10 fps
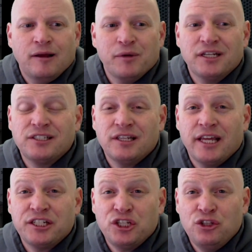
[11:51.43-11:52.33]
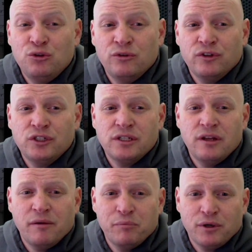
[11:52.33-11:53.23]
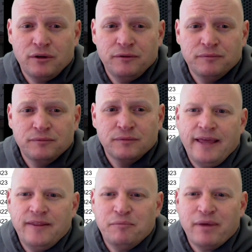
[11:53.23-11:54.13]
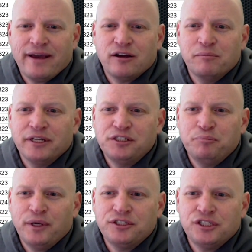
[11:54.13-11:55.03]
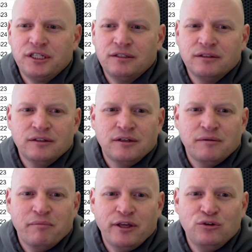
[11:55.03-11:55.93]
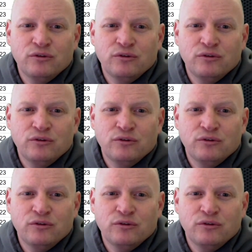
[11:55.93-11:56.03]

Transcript: I'm going to select universe number and then back on my spreadsheet, my